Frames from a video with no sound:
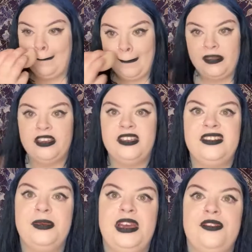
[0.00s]
So I
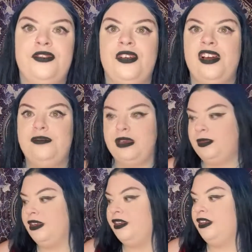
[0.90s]
see we have five
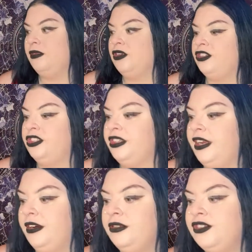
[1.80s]
people in here watching
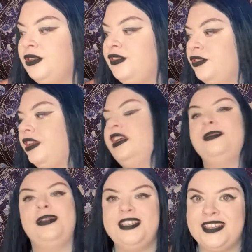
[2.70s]
now. So if you're in here,
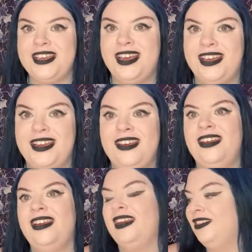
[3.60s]
please say hey
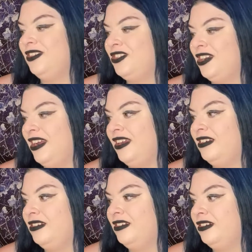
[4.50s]
in the chat,
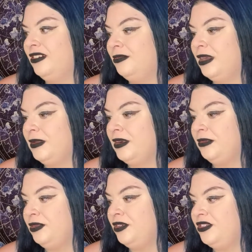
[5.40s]
or maybe my
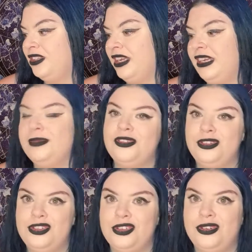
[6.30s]
computer's delayed, I'm not too
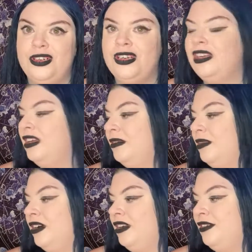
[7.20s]
sure. But
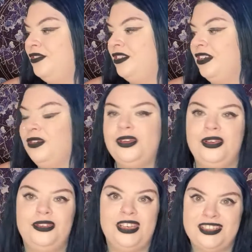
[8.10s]
I'd love to know
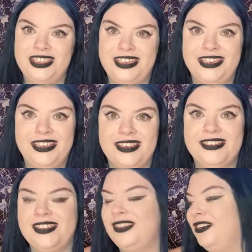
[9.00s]
who's actually in here.
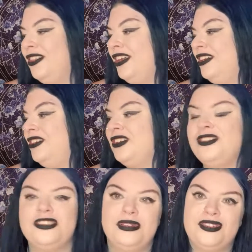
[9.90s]
So thank you so,
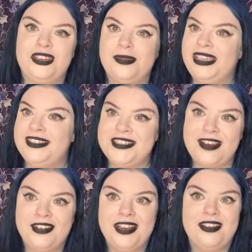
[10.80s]
so much for coming in,
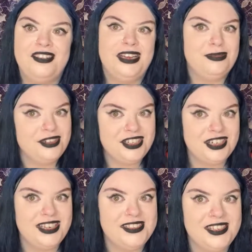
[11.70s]
Terry. I really
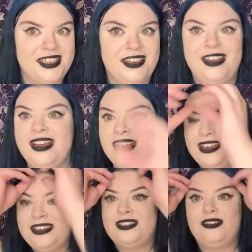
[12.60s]
appreciate it.
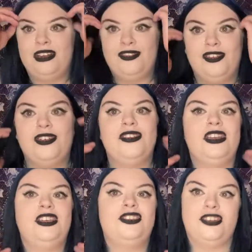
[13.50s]
Sorry for
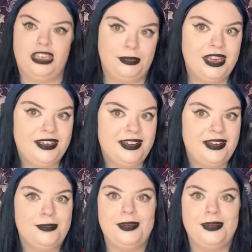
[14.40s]
the shiny makeup.